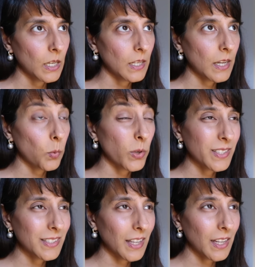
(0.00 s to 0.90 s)
Now, what
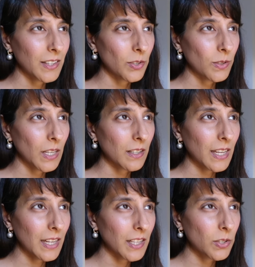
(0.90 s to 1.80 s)
is Ketu? Now,
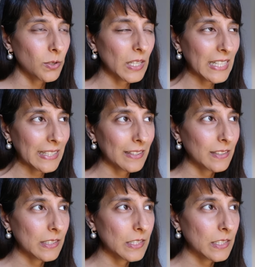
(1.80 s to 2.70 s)
Ketu
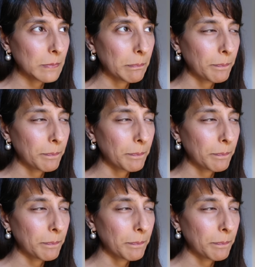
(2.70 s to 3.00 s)
is,